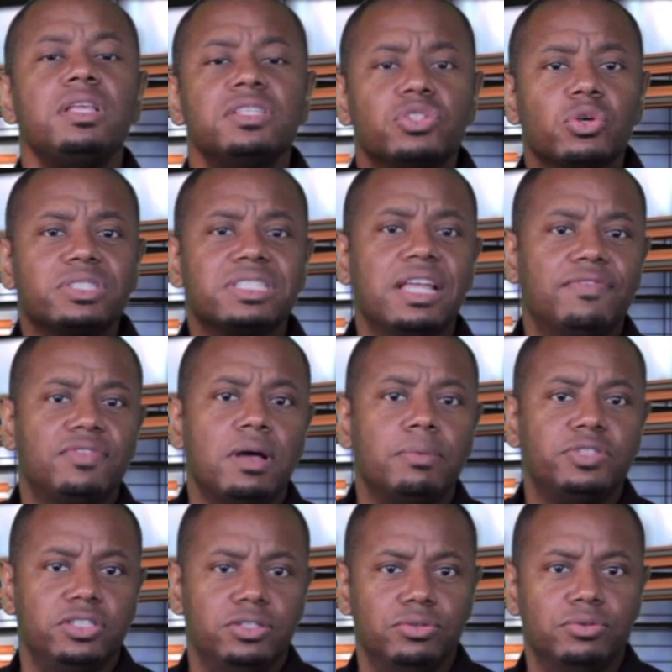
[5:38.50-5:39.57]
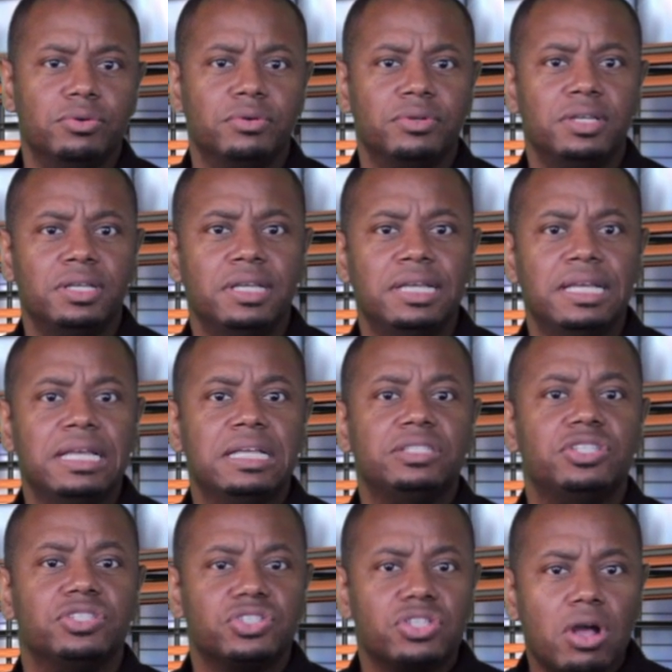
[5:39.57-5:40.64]
So it's left up to you
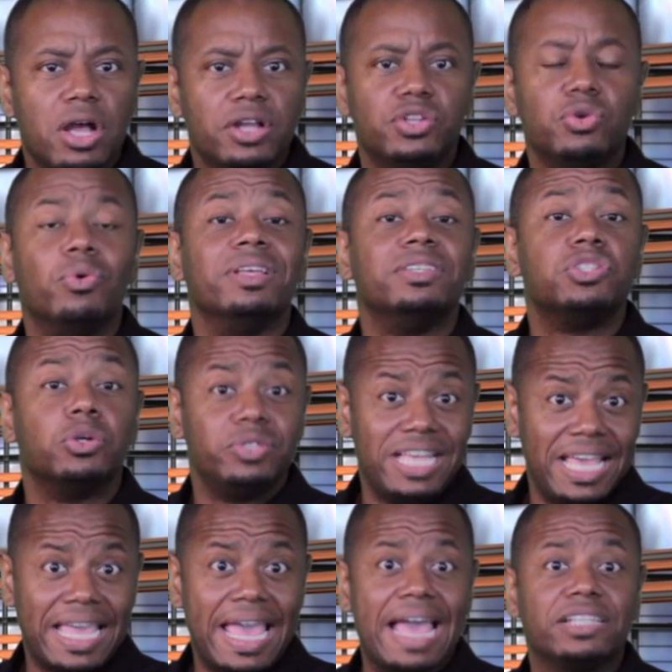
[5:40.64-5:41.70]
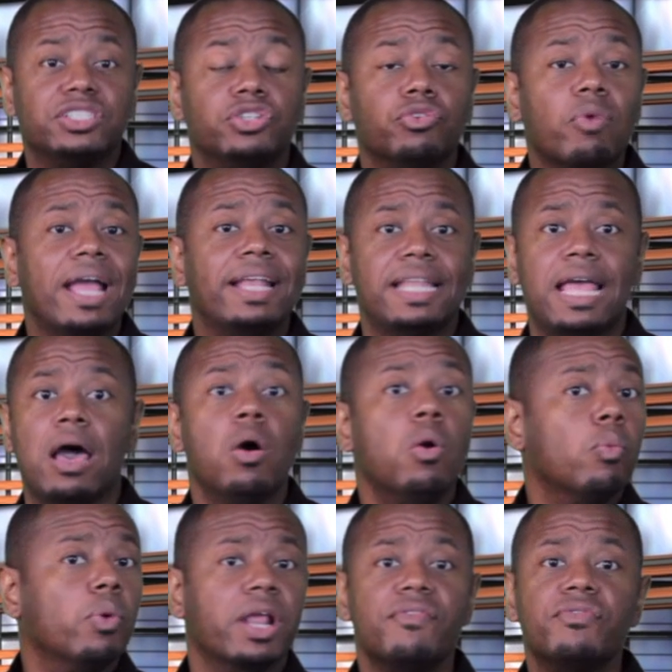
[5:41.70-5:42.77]
to start doing. So take action right
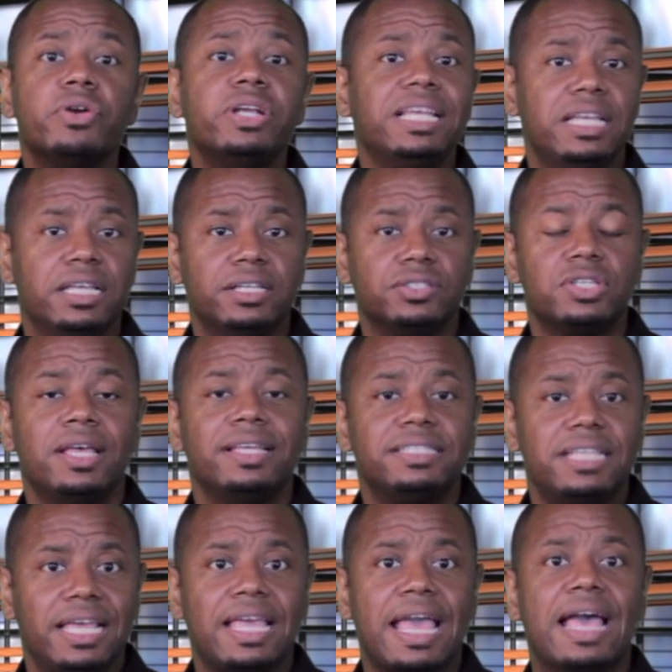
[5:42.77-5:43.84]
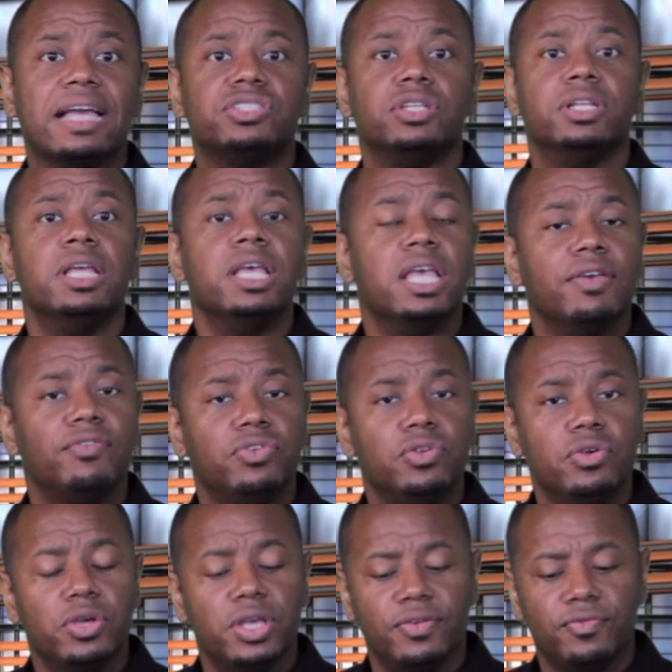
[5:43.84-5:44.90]
now. Whatever it is, take action. If
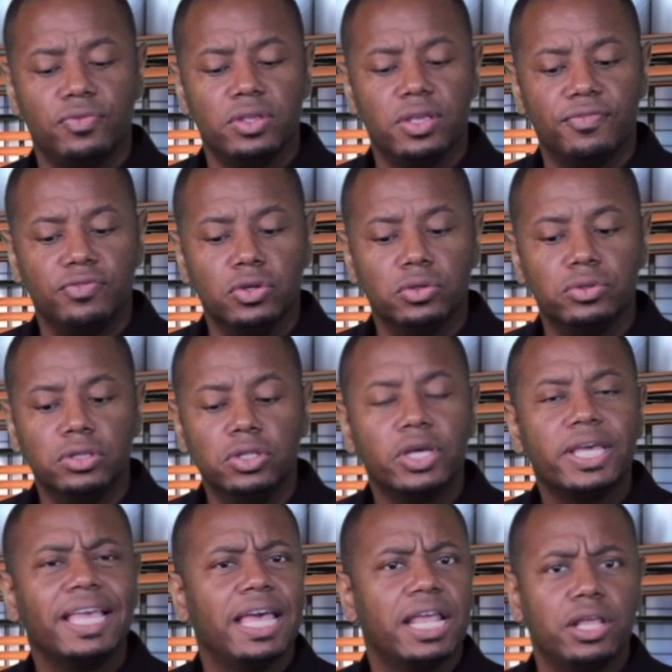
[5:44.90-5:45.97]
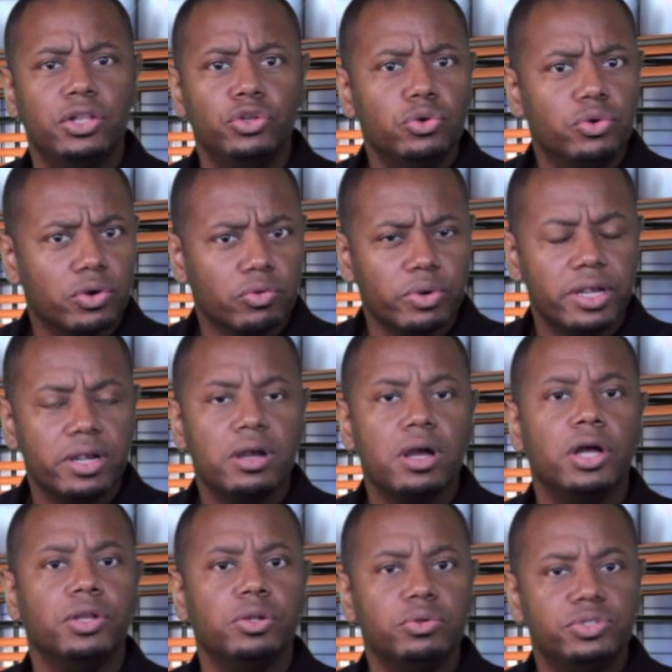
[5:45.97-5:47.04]
you're looking at a new career,
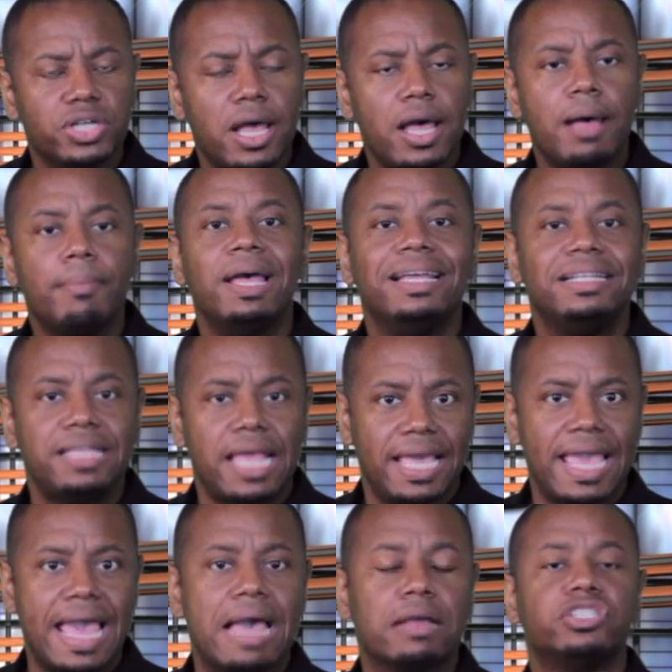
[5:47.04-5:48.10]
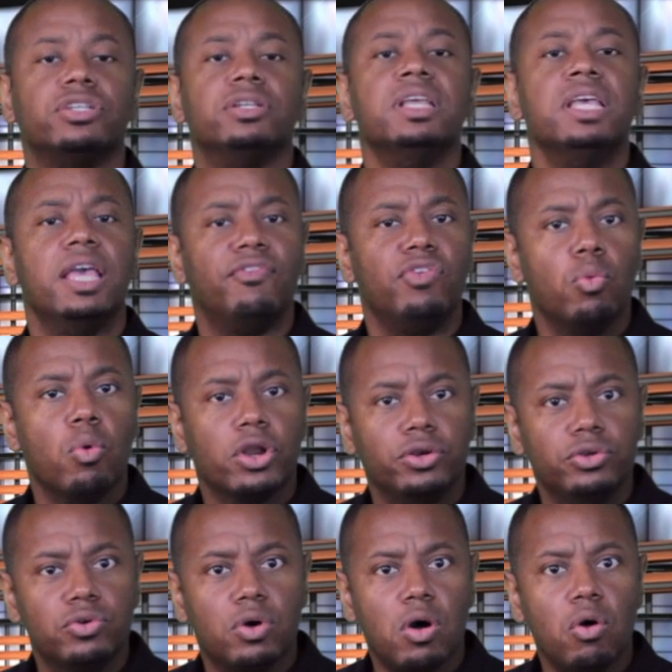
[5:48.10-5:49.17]
a new job, take action. If you want
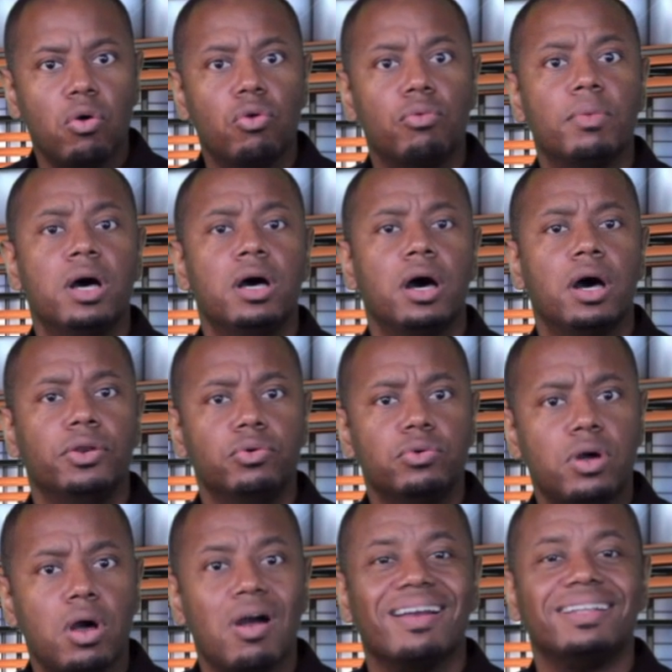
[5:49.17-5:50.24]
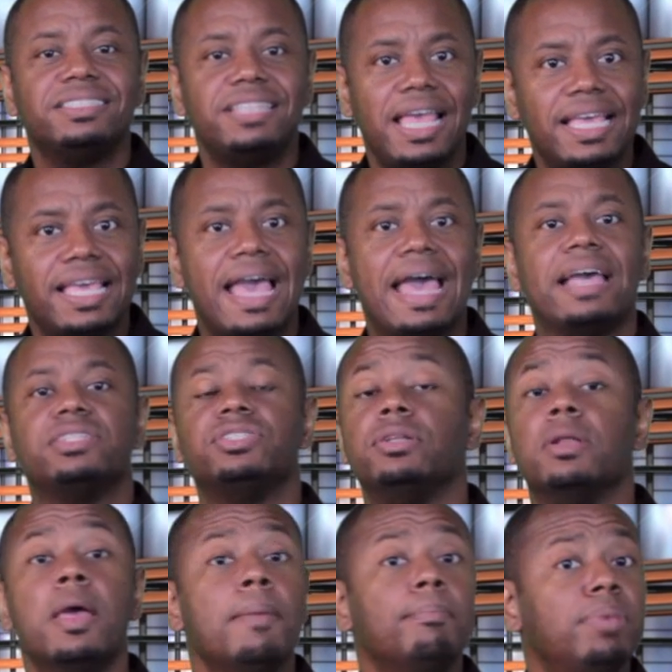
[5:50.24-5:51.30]
a new home, a new car, take
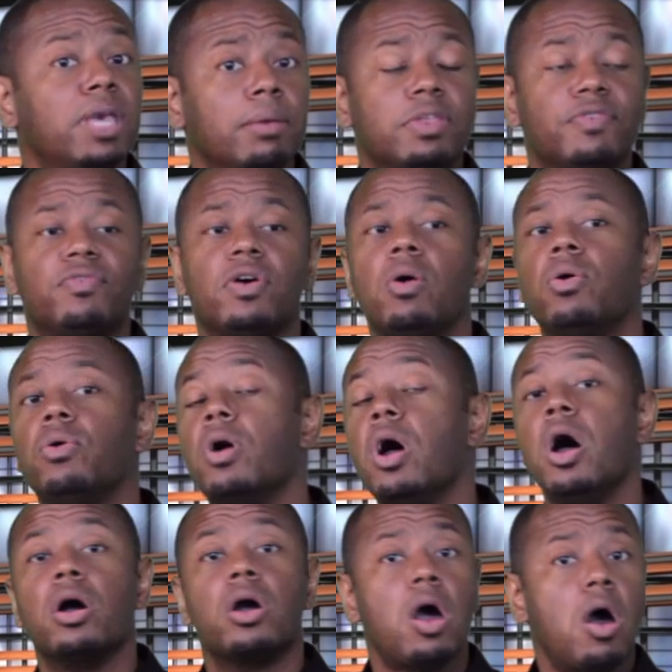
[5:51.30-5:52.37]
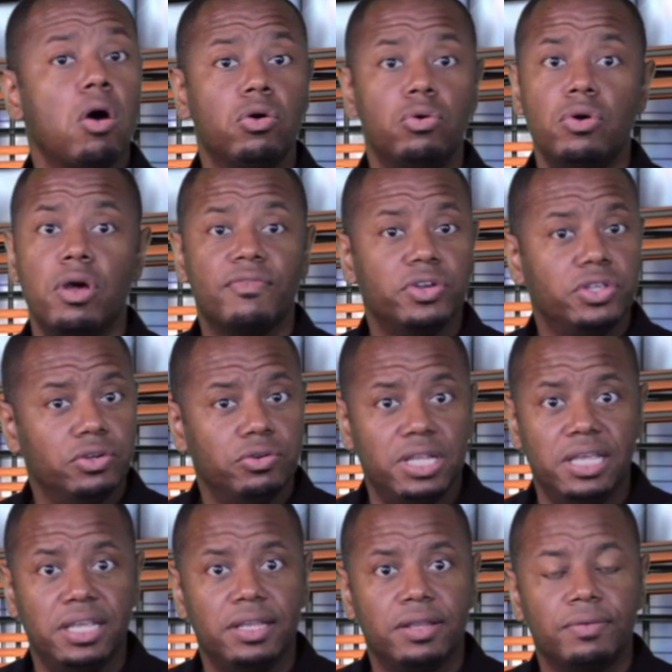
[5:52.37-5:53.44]
action. Pick up the phone, call whoever you
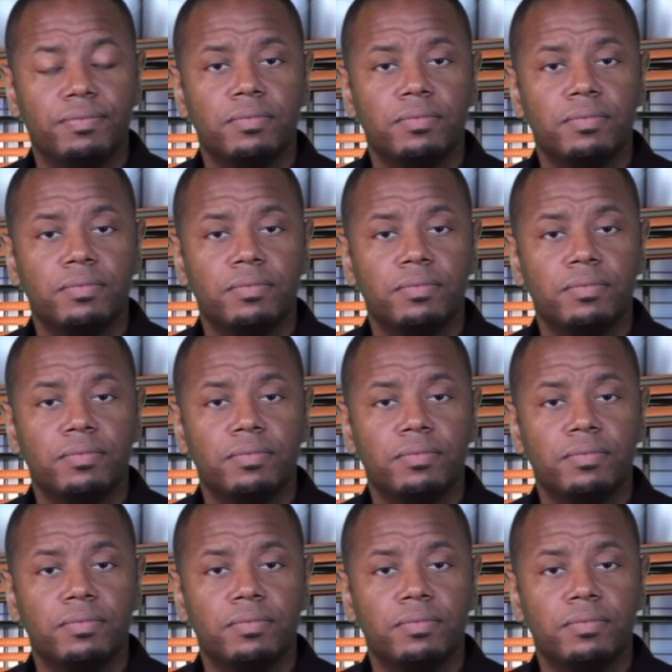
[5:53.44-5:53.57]
need.